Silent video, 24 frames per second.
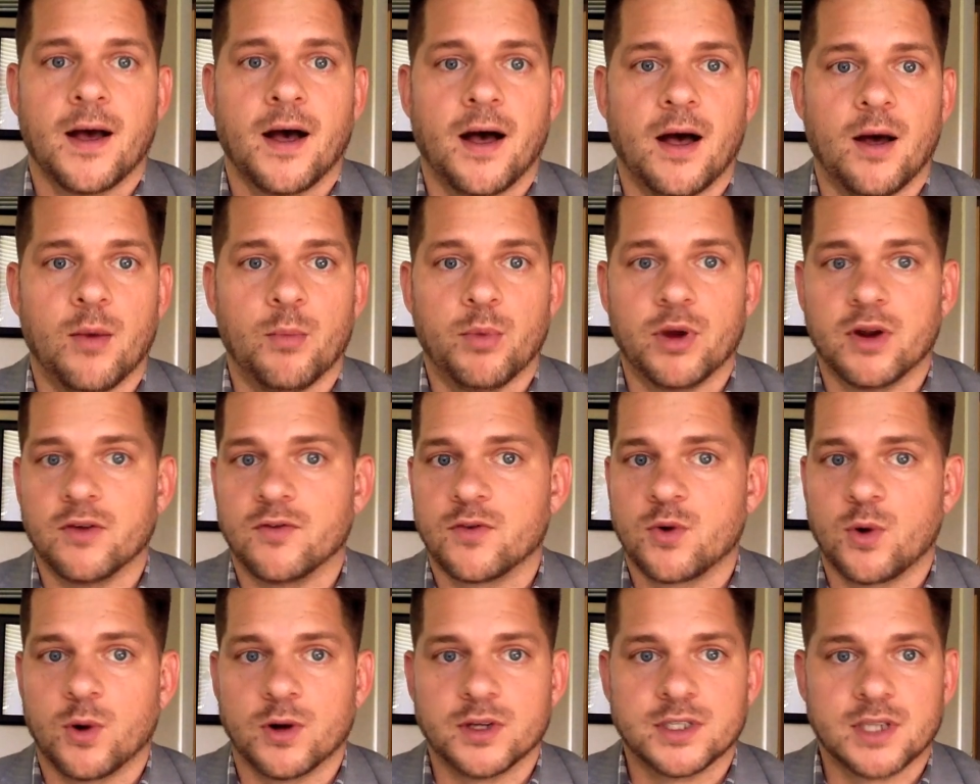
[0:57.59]
But
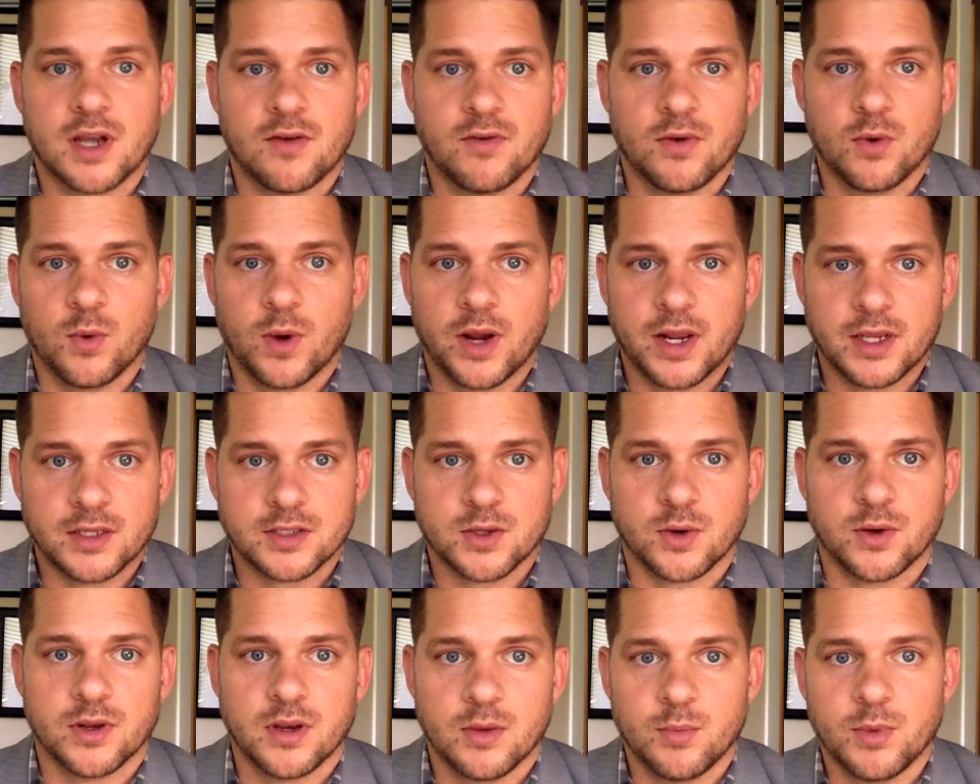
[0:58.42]
of course, every wedding's
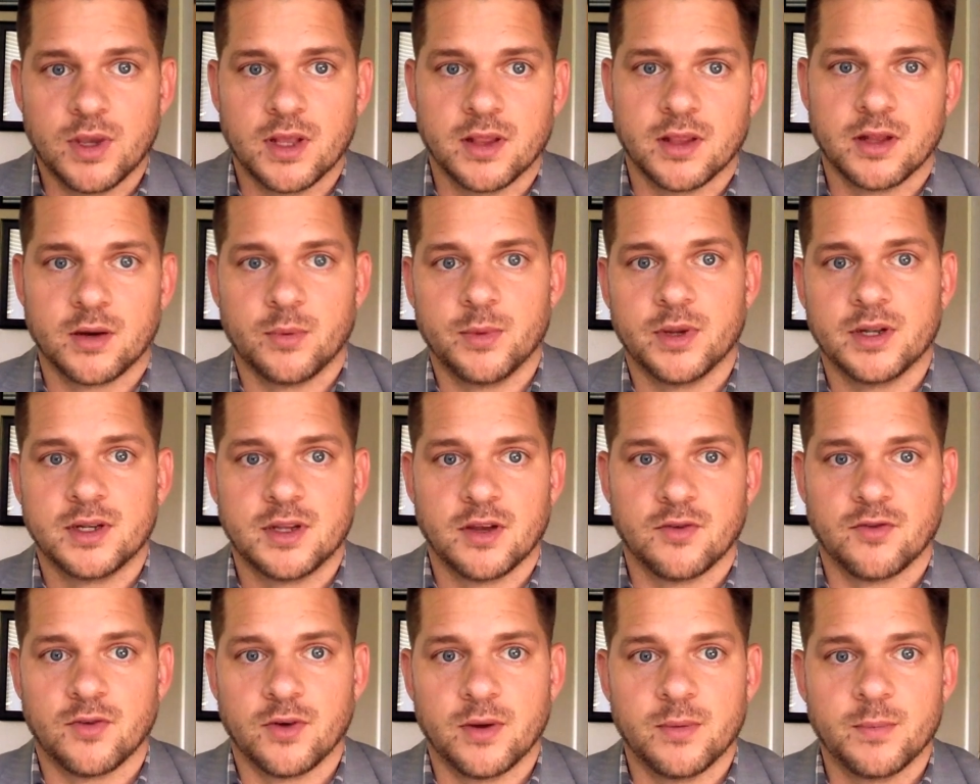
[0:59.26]
going to be a little bit
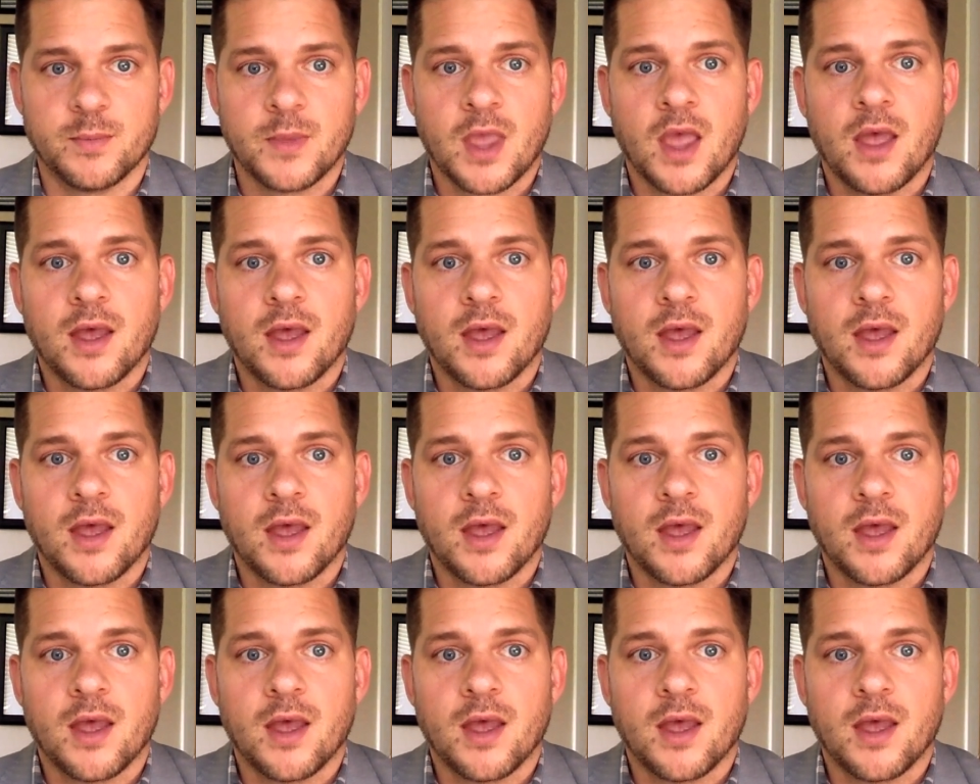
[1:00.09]
different.